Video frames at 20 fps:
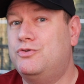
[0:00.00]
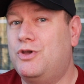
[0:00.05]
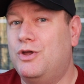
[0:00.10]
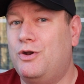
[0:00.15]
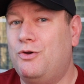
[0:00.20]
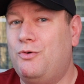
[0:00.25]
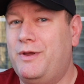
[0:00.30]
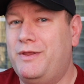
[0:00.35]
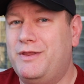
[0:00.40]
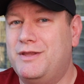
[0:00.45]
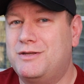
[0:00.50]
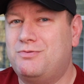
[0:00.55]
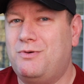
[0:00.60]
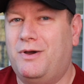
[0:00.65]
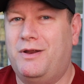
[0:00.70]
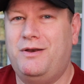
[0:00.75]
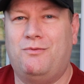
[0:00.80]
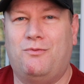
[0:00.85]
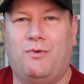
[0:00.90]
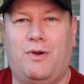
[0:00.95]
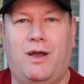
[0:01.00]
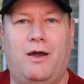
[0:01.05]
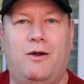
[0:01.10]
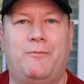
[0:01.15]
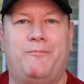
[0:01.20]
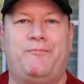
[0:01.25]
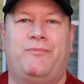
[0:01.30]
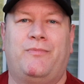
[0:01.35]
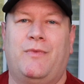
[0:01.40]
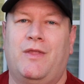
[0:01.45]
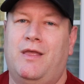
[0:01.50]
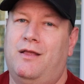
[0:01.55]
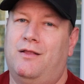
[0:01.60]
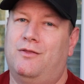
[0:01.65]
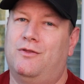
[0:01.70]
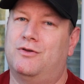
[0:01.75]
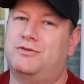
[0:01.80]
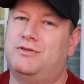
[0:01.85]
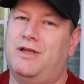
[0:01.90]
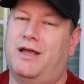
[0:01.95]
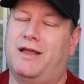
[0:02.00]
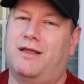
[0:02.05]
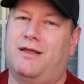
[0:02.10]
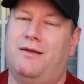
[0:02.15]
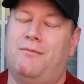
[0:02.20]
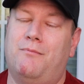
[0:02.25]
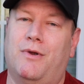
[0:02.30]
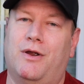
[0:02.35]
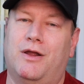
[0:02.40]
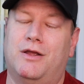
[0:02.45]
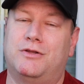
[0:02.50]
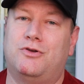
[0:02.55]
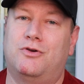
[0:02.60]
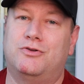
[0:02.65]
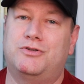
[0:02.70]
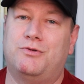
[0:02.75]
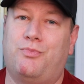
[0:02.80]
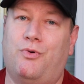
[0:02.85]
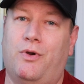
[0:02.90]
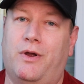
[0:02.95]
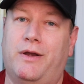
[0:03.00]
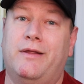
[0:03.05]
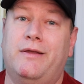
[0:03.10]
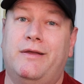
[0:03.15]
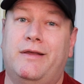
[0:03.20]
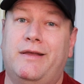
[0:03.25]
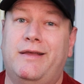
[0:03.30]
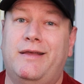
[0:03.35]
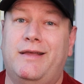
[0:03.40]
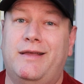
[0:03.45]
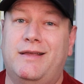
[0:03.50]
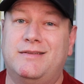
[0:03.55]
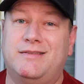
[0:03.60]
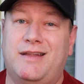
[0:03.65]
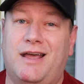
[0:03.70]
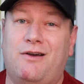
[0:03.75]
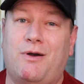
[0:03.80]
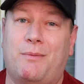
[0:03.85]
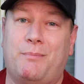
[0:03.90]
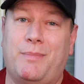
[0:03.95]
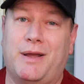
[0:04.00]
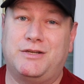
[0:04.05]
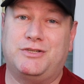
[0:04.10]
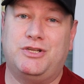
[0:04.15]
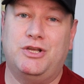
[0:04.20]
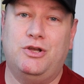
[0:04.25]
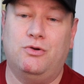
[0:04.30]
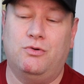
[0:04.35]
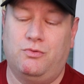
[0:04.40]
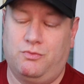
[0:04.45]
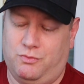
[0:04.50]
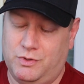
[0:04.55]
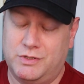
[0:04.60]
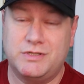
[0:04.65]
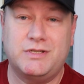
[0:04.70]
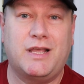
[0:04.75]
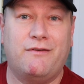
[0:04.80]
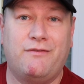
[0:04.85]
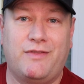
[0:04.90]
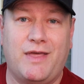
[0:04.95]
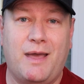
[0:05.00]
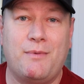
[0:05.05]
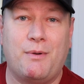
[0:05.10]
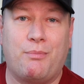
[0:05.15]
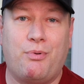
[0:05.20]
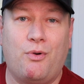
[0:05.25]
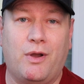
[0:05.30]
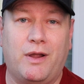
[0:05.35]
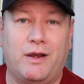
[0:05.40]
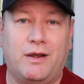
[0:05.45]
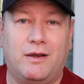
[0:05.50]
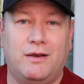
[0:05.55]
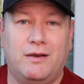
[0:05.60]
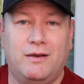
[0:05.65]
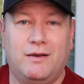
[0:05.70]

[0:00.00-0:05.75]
going to win this one? Well, looks like Marriott's Ocean Pointe is now up by 2. Let's give them a point.